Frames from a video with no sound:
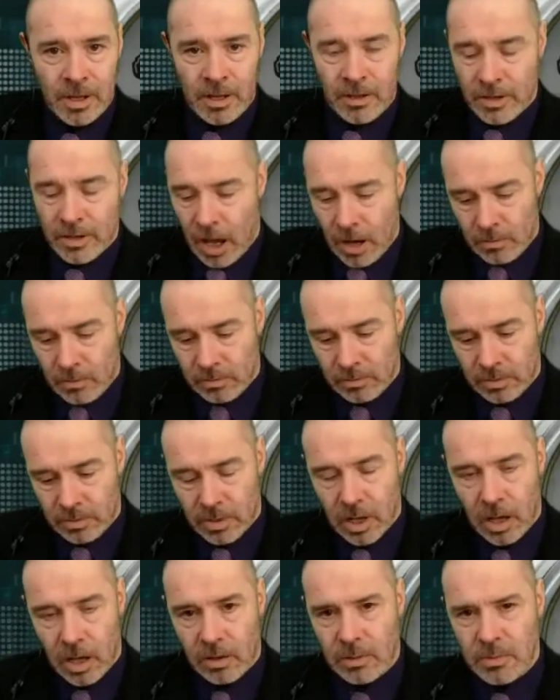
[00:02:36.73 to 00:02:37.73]
No,
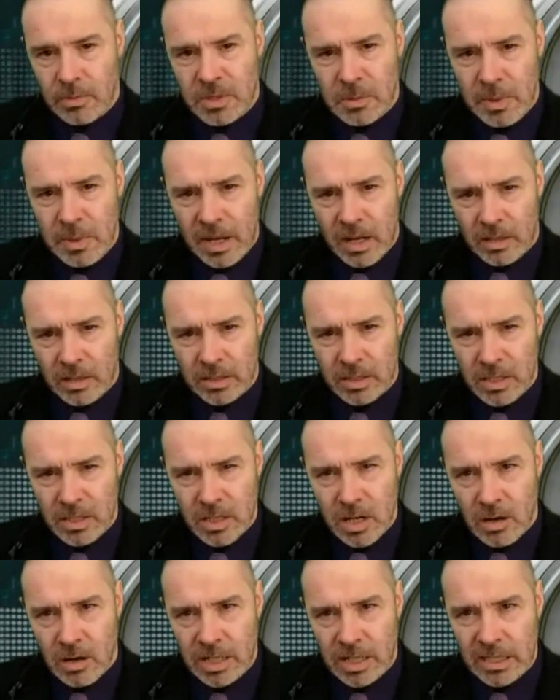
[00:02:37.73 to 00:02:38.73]
no, it was about
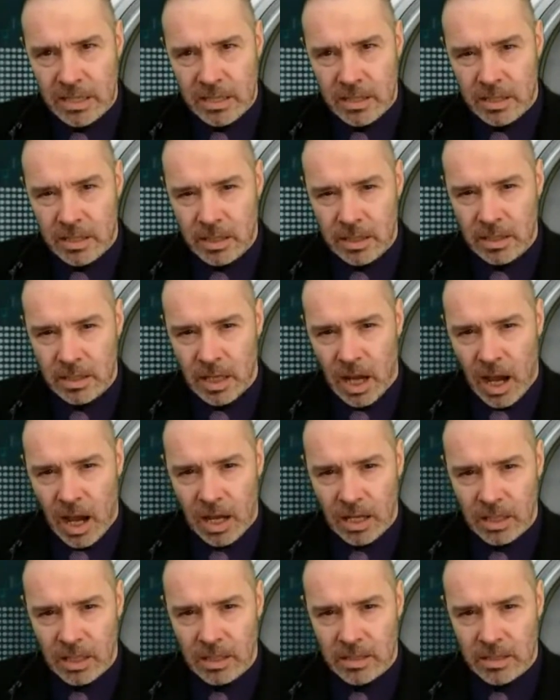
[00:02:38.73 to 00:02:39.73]

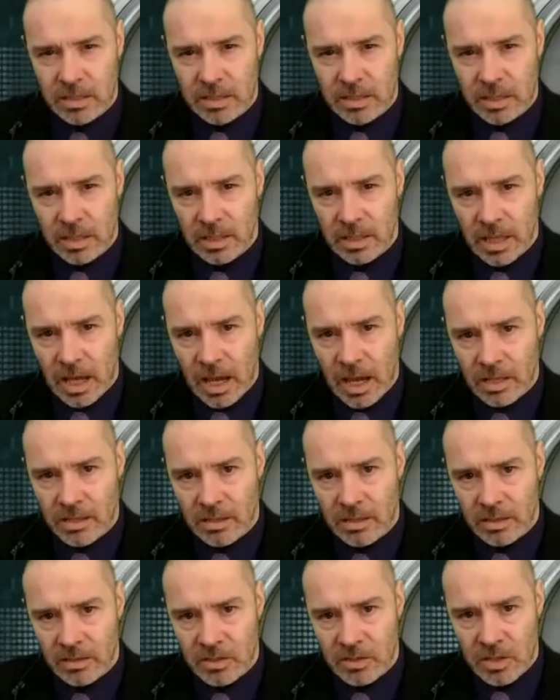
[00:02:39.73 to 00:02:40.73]
98 that
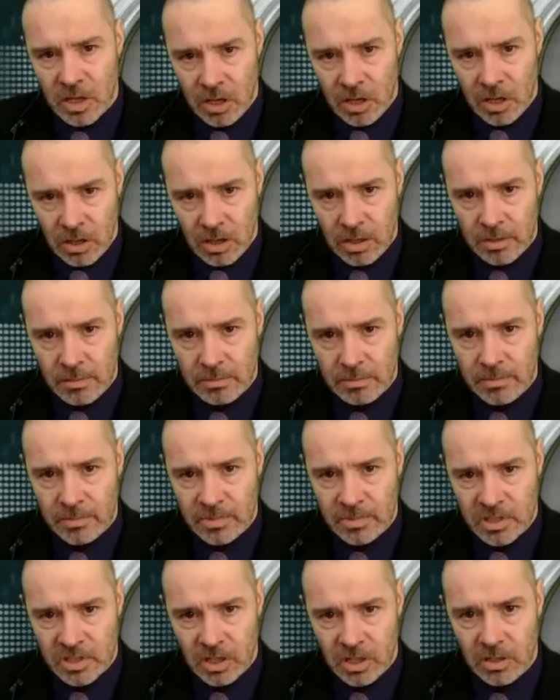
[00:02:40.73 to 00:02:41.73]
term
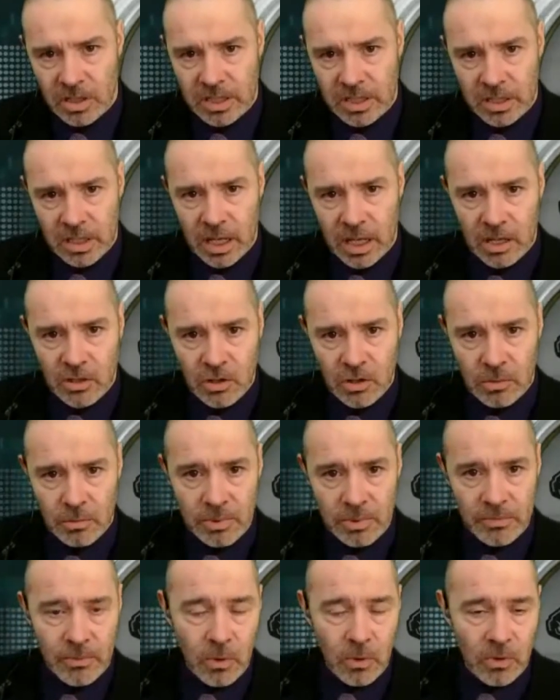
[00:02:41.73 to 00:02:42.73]
started to catch on.
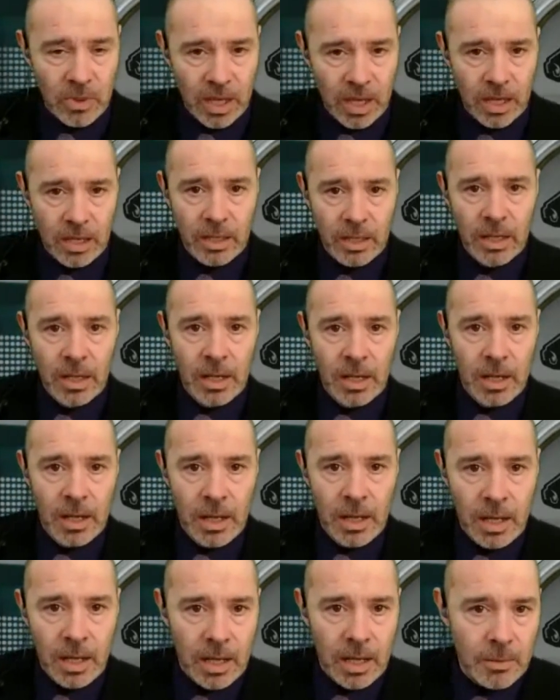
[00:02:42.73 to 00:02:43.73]
Before that,
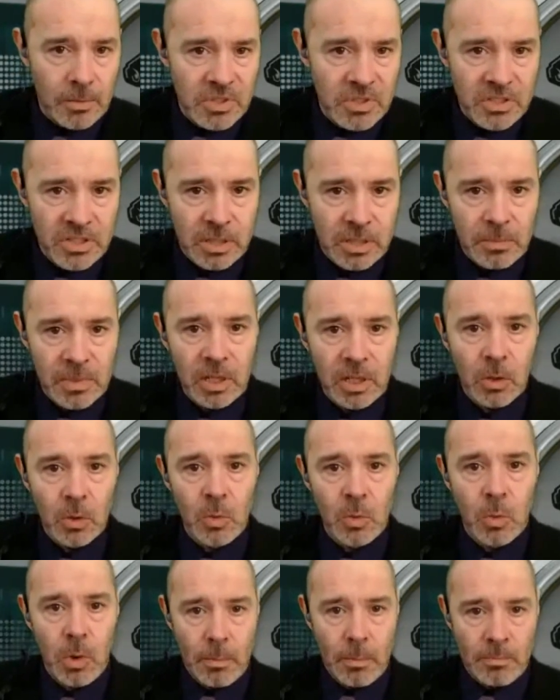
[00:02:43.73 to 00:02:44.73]
it was simply called
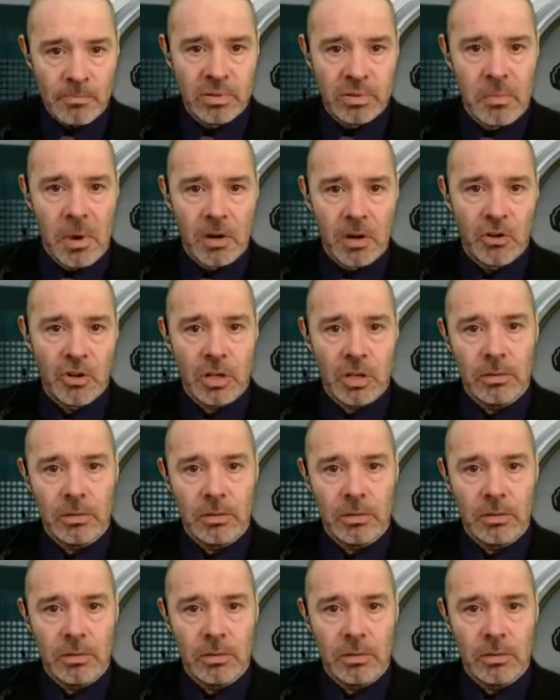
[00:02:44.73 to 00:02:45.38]
web promotion.